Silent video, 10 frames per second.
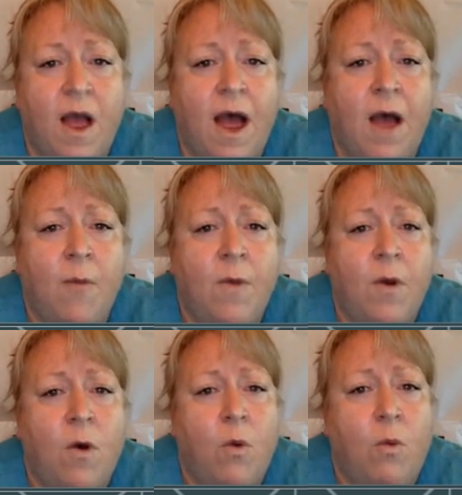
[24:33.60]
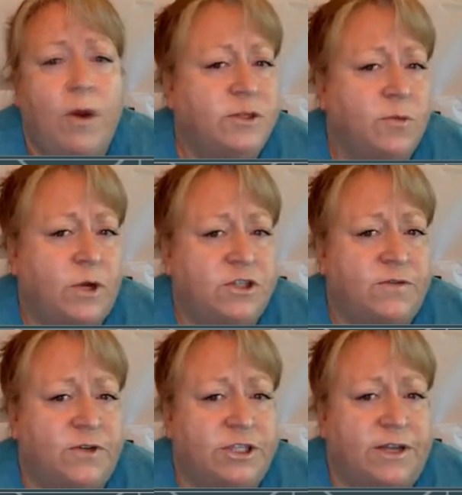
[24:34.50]
Um, here's some questions
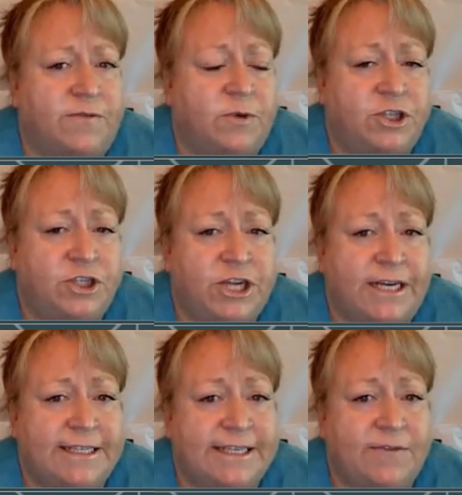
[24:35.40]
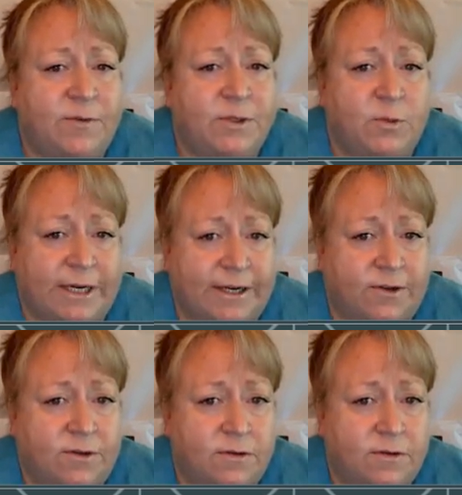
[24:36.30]
for yourself. Would you check to see if it was
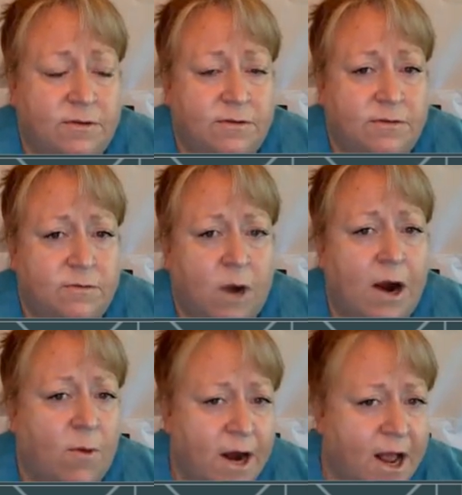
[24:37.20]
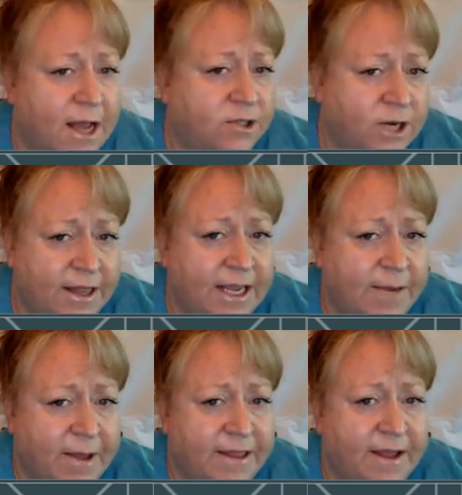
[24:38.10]
real? Why or not? Try to think
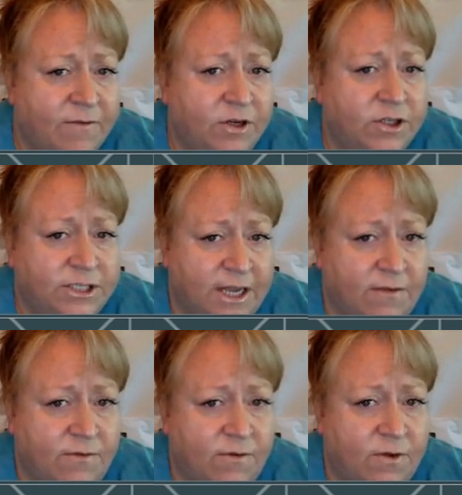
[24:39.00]
about that for yourself.